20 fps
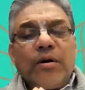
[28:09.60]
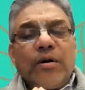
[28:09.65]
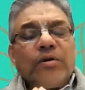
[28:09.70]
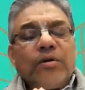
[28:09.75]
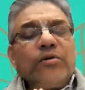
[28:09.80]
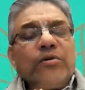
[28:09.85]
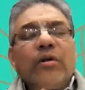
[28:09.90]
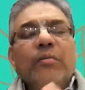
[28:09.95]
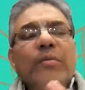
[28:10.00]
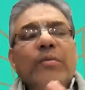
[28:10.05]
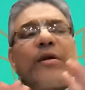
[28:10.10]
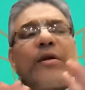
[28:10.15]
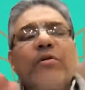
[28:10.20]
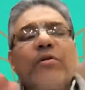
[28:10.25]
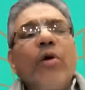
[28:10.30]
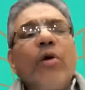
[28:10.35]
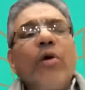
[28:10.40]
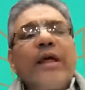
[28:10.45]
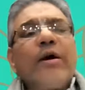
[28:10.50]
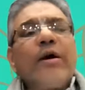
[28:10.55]
You will be
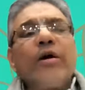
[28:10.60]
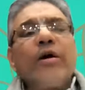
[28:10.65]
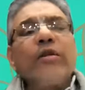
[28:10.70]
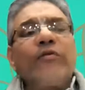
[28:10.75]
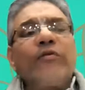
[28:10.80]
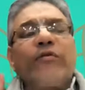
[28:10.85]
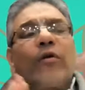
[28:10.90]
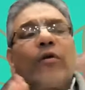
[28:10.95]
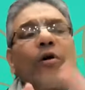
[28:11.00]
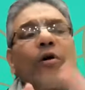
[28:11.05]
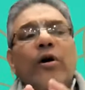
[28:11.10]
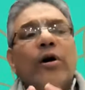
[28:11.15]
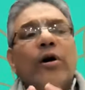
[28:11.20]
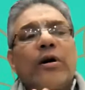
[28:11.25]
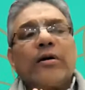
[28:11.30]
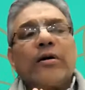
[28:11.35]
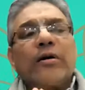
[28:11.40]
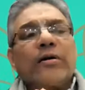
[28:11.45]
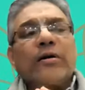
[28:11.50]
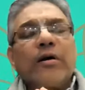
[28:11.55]
rolling on the
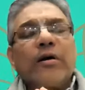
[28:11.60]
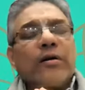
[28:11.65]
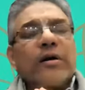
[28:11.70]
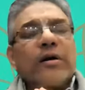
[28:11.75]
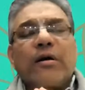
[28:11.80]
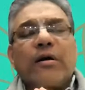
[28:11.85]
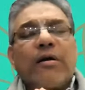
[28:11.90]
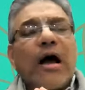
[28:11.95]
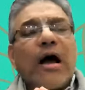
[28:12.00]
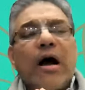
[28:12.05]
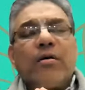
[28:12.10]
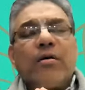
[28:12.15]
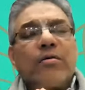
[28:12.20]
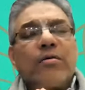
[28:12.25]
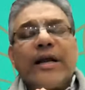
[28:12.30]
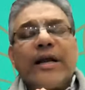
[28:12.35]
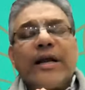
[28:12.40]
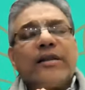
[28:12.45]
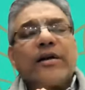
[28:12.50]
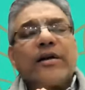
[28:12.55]
floor, on the
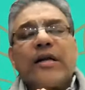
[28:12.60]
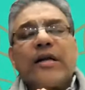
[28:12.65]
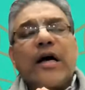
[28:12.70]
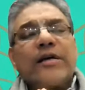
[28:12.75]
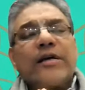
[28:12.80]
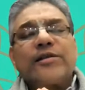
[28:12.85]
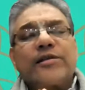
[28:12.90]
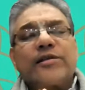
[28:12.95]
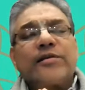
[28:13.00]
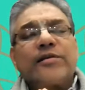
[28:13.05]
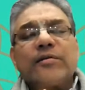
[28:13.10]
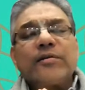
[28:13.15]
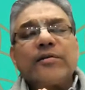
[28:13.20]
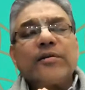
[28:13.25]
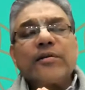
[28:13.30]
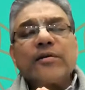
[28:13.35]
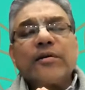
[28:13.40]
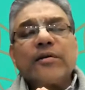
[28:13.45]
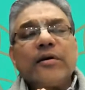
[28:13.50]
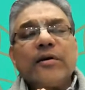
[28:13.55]
ground, in the dust.
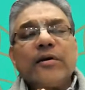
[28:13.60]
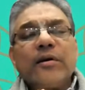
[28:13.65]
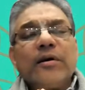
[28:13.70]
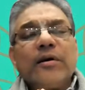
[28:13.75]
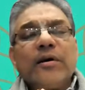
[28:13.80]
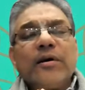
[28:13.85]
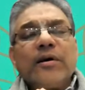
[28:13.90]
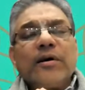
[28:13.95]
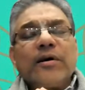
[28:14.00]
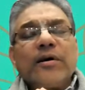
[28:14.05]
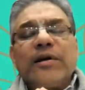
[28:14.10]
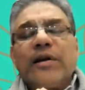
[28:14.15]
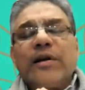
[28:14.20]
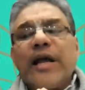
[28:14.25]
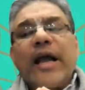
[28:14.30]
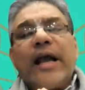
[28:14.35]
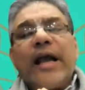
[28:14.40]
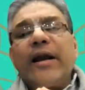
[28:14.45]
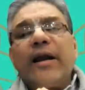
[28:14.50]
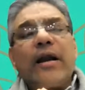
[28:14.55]

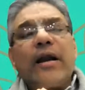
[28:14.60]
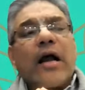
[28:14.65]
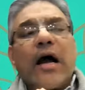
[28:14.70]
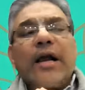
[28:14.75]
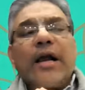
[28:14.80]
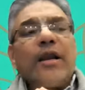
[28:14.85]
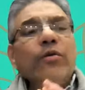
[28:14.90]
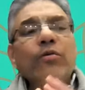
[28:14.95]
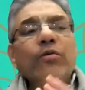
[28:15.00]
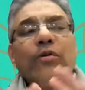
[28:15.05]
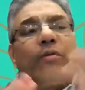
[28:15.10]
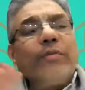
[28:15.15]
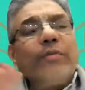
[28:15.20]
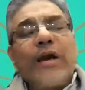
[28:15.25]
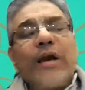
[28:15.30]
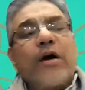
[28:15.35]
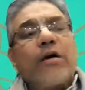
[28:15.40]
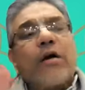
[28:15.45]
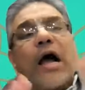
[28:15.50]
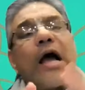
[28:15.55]
Day and night, you will
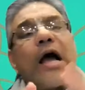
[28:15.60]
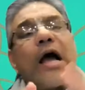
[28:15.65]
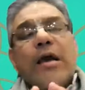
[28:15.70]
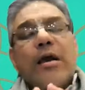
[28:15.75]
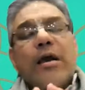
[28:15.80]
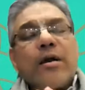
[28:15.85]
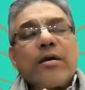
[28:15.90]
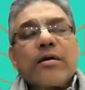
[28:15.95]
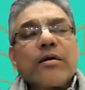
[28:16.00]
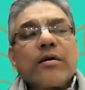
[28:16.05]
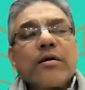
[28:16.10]
be crying.